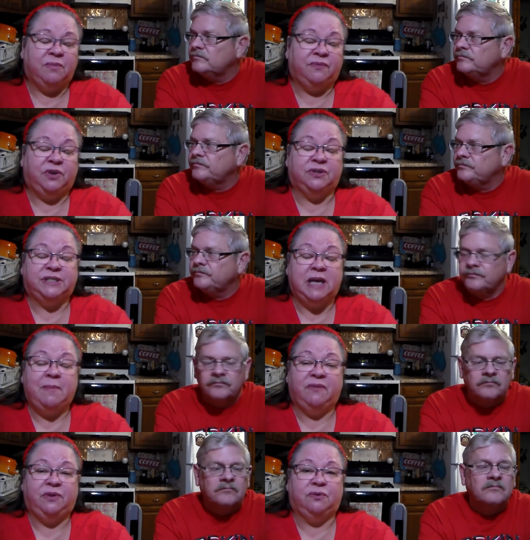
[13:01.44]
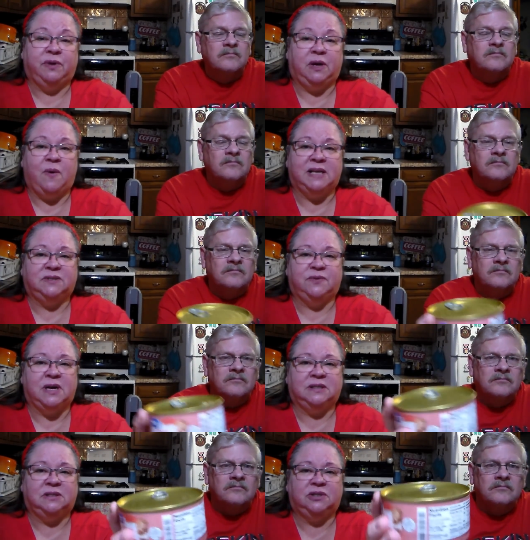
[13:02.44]
Speaker 1: of you
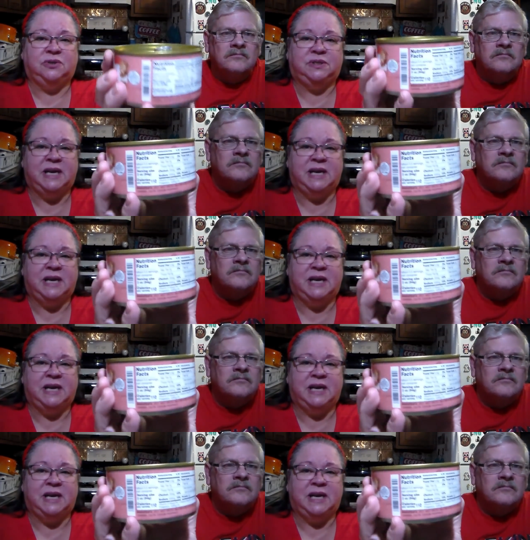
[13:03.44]
request for us to do